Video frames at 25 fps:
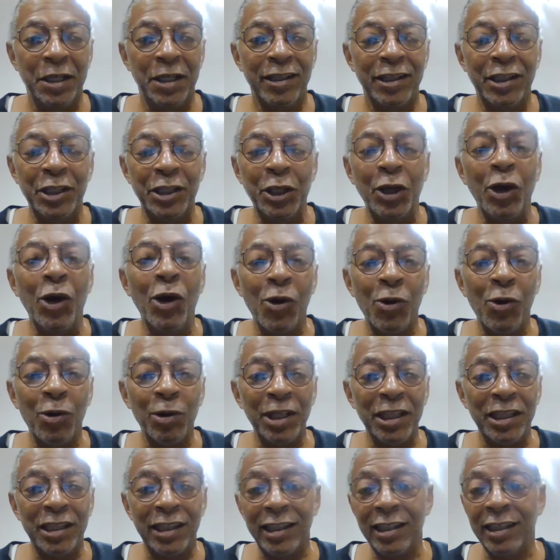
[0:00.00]
The
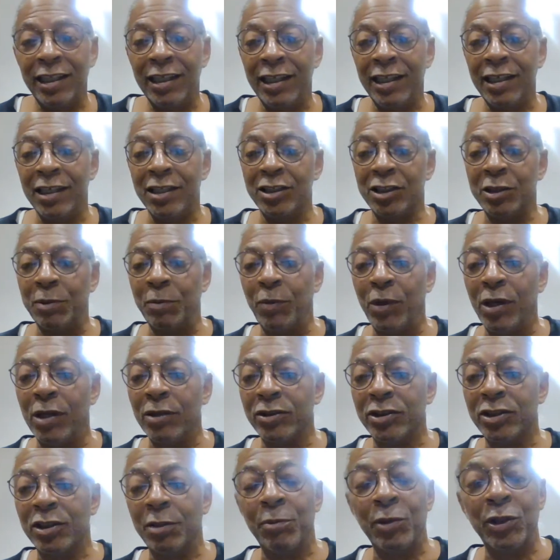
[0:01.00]
only thing is about
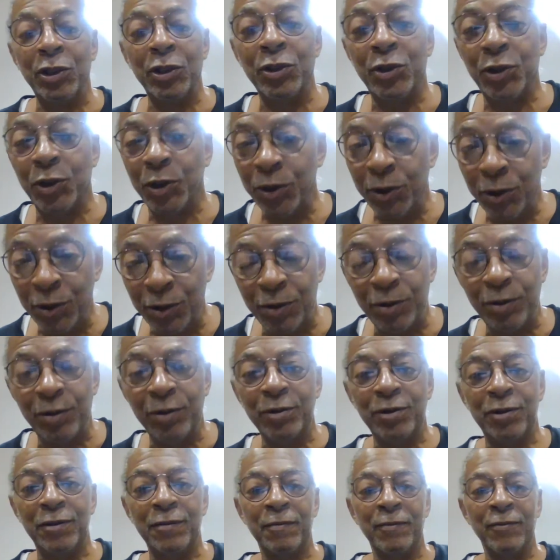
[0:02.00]
some of the
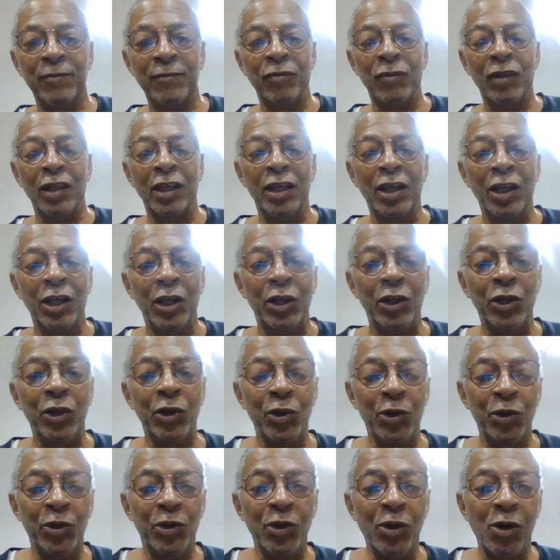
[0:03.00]
tools,
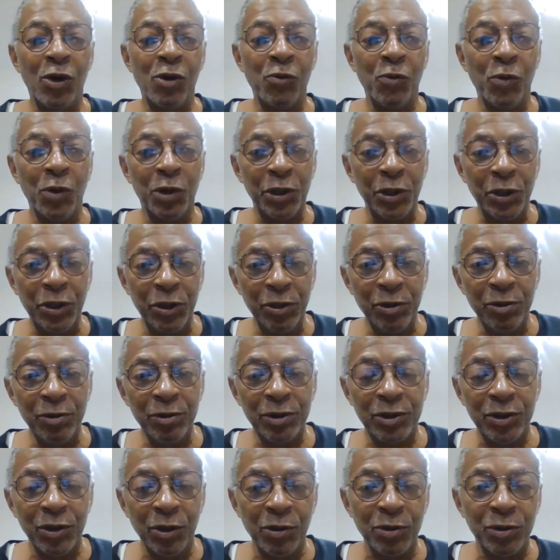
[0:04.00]
you don't want to
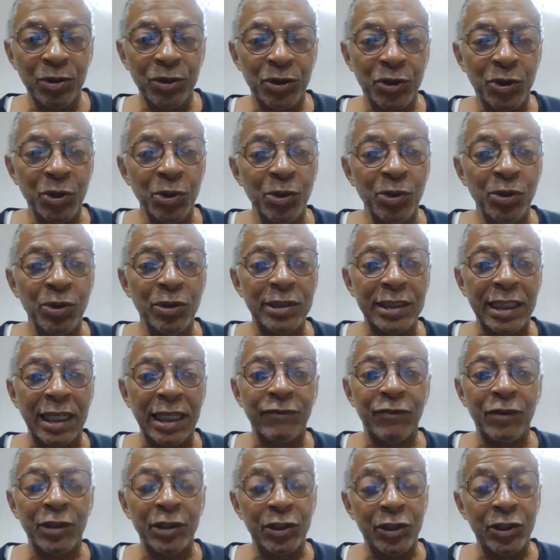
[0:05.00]
use those tools
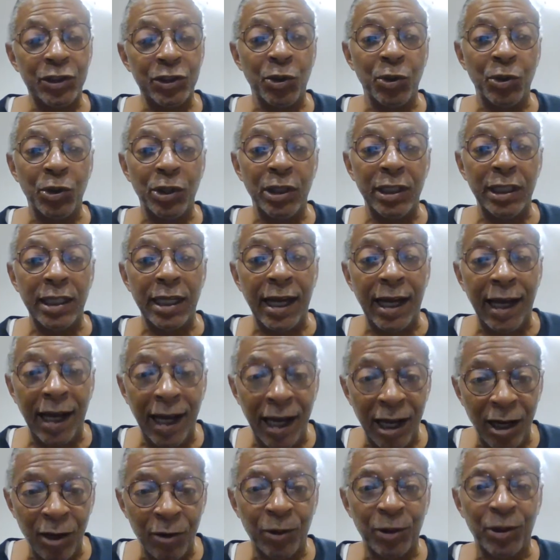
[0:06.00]
after a certain
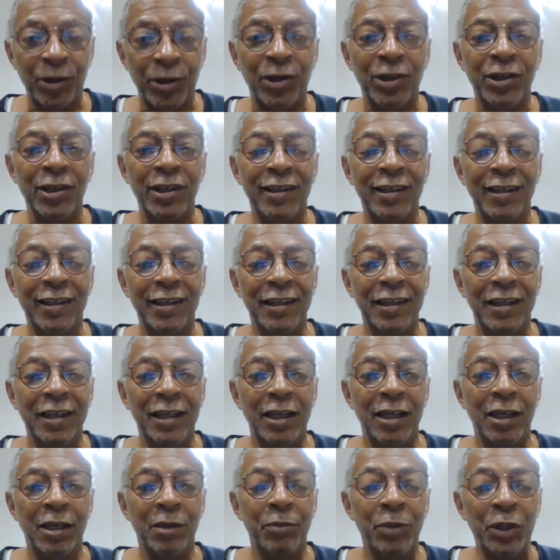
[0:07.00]
hour
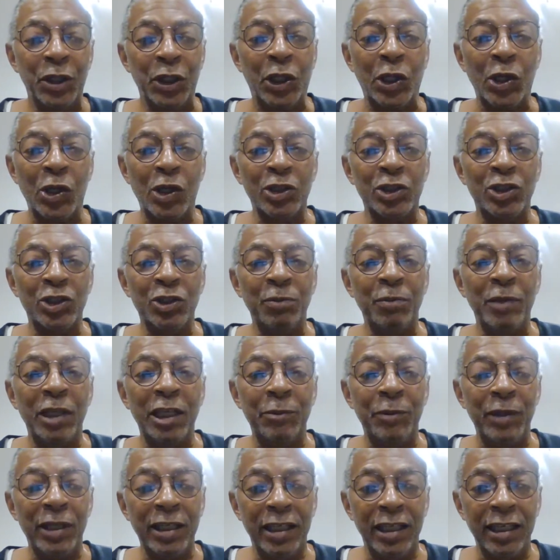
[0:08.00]
because you may
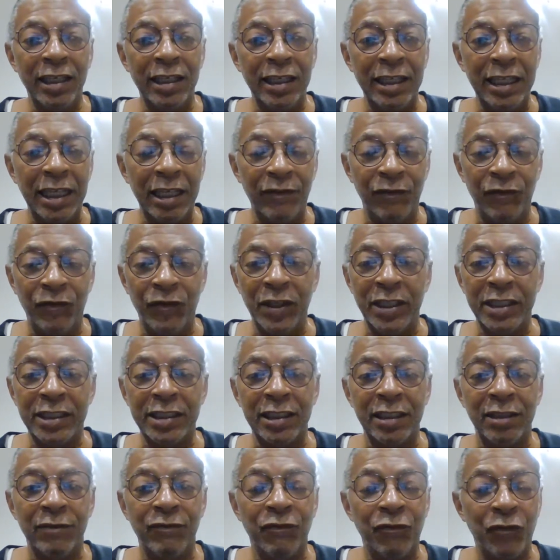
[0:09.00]
be getting a
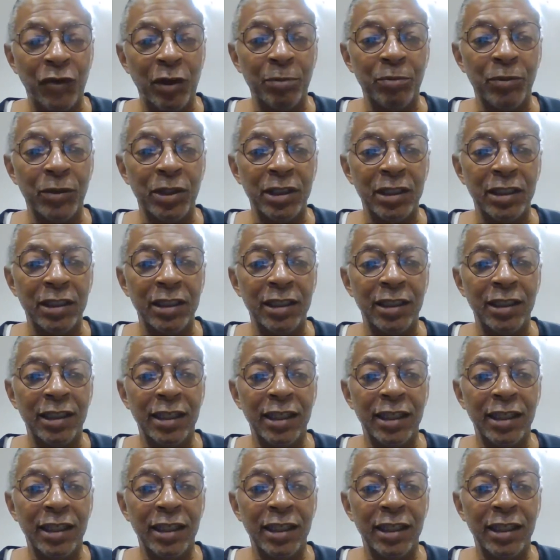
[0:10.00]
visit from the